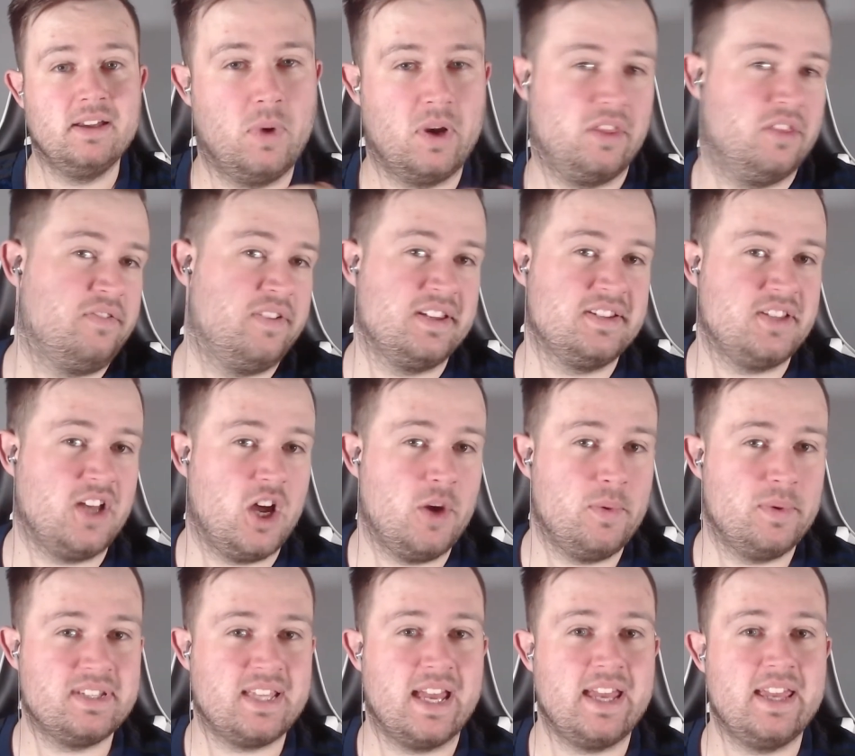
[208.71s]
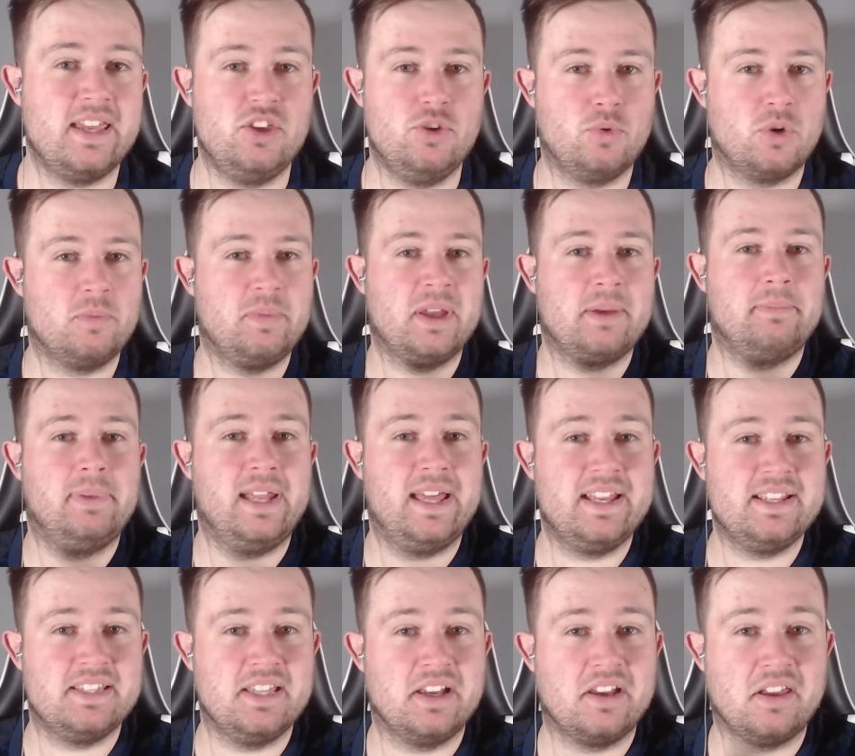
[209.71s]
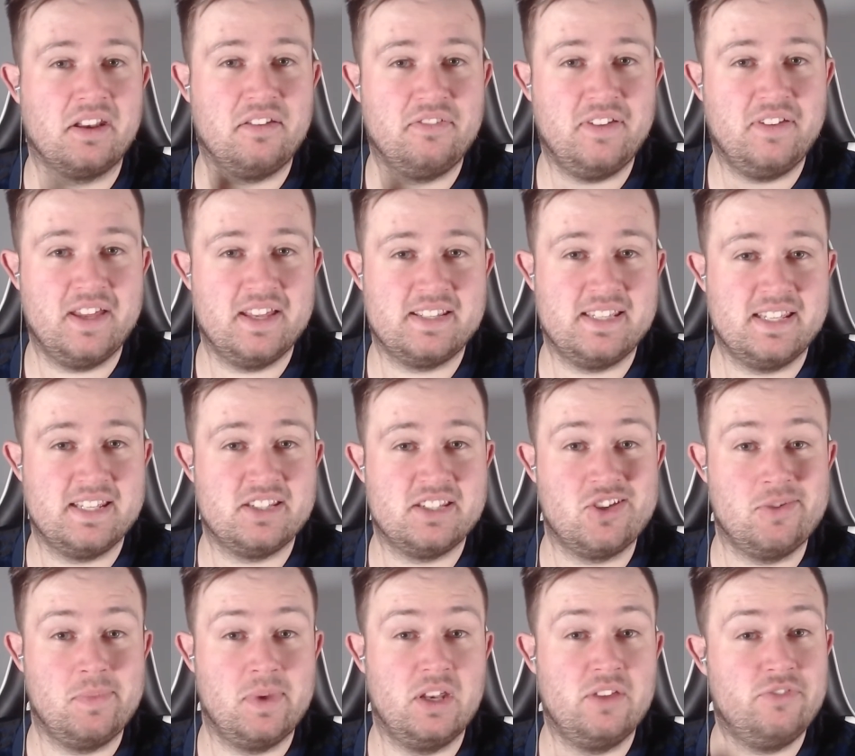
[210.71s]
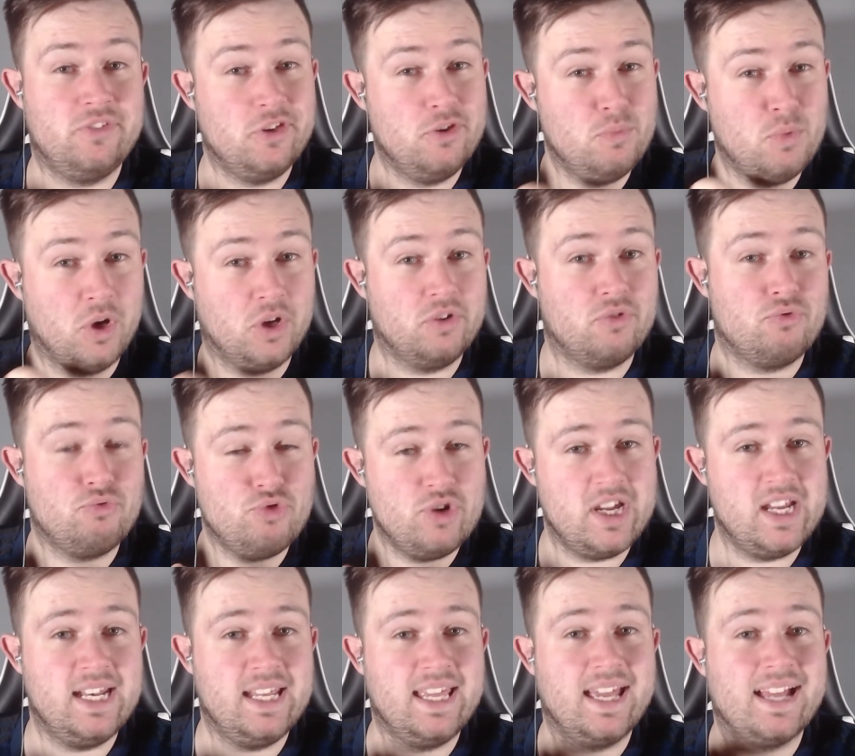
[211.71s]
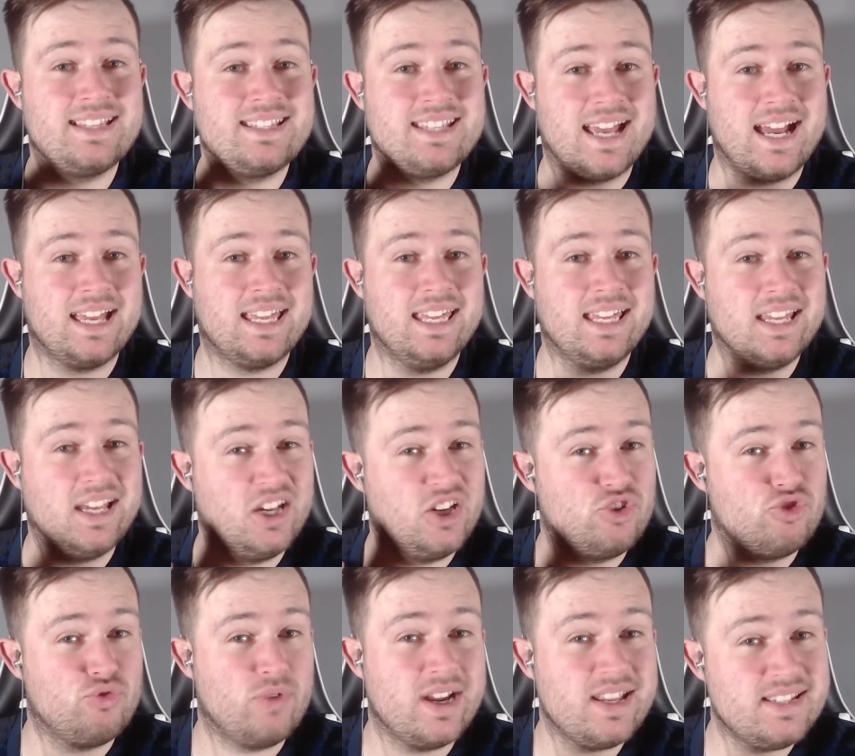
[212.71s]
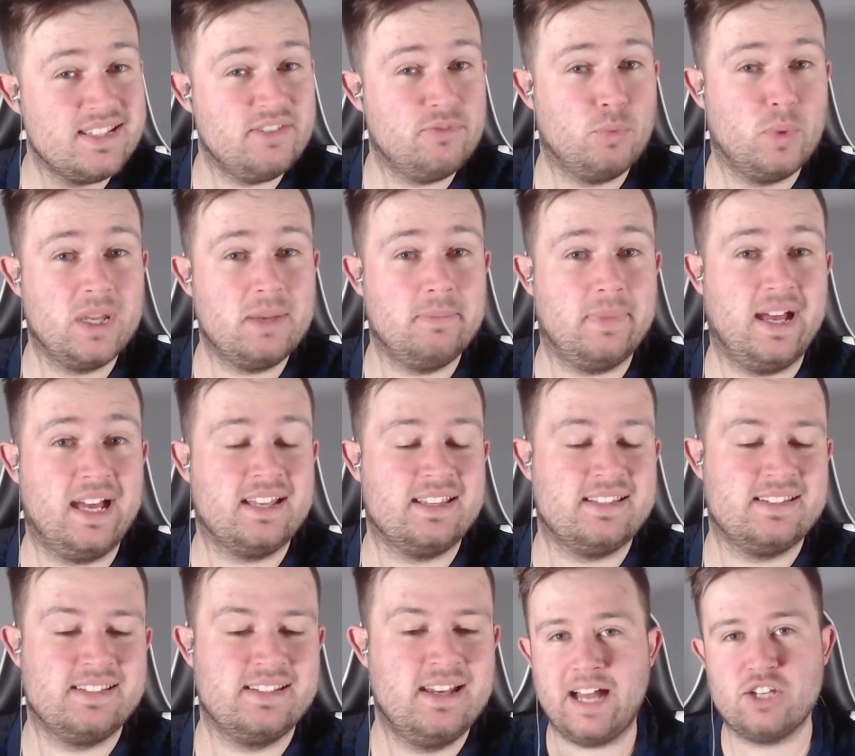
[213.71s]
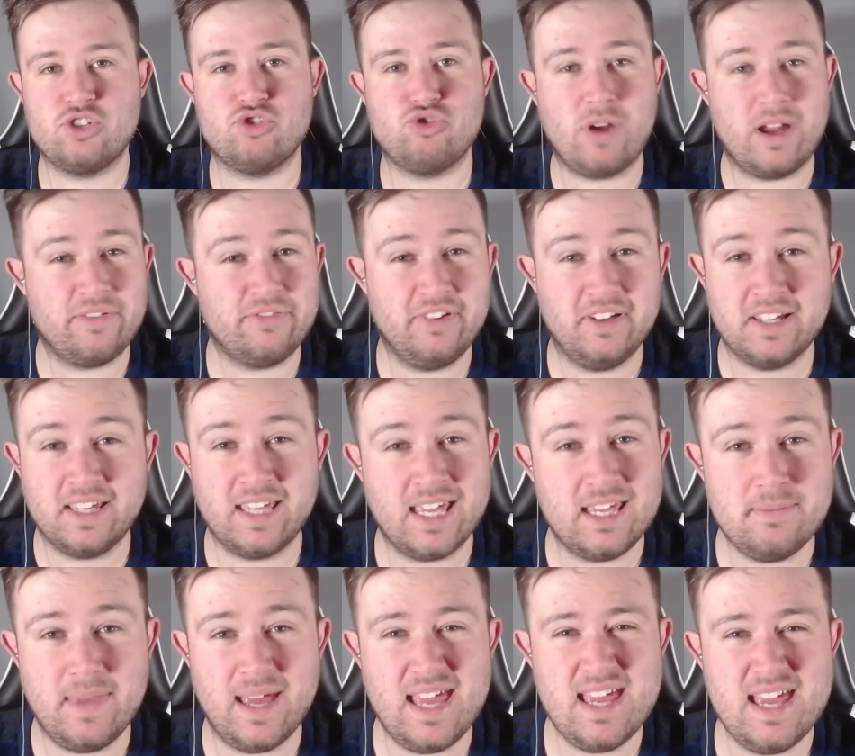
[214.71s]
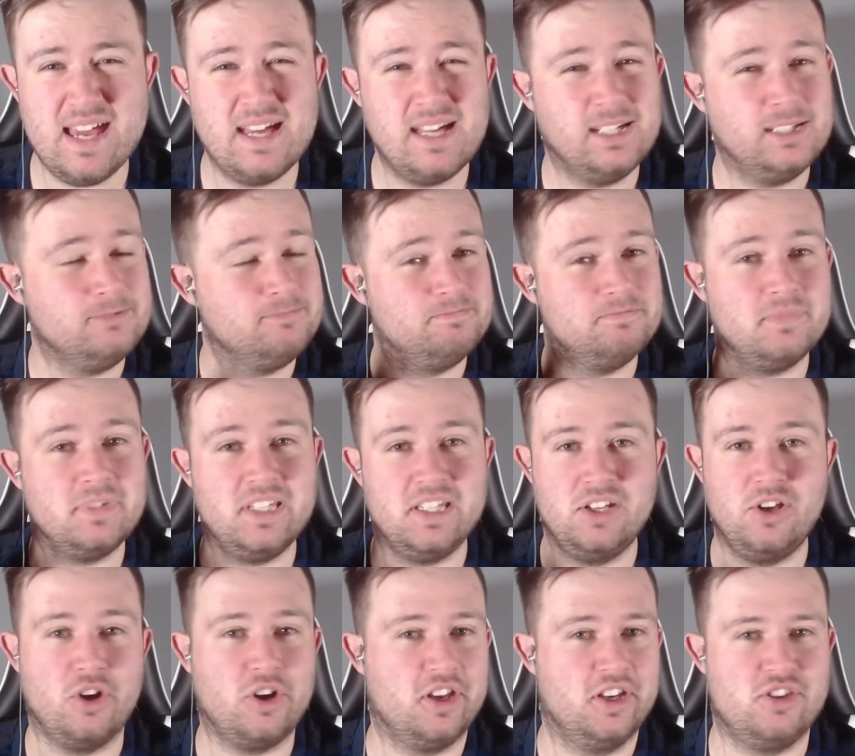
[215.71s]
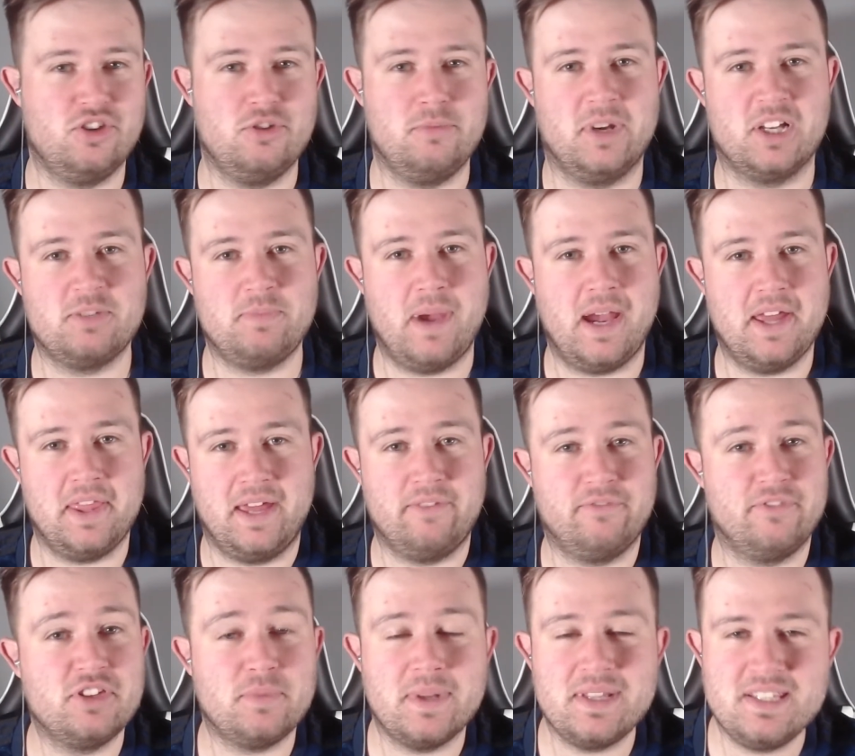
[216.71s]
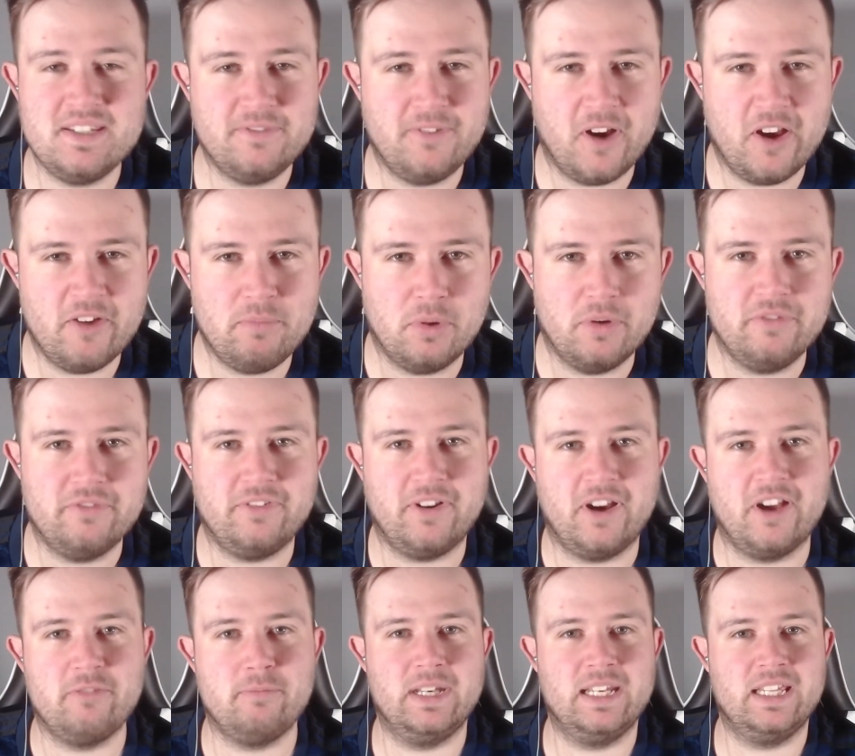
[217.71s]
One of the things that I would say, you want to pick players that are going to fit a system. And if you want really attacking, aggressive wingbacks at Atraf Hakimi, you're not going to do much better than for £25.5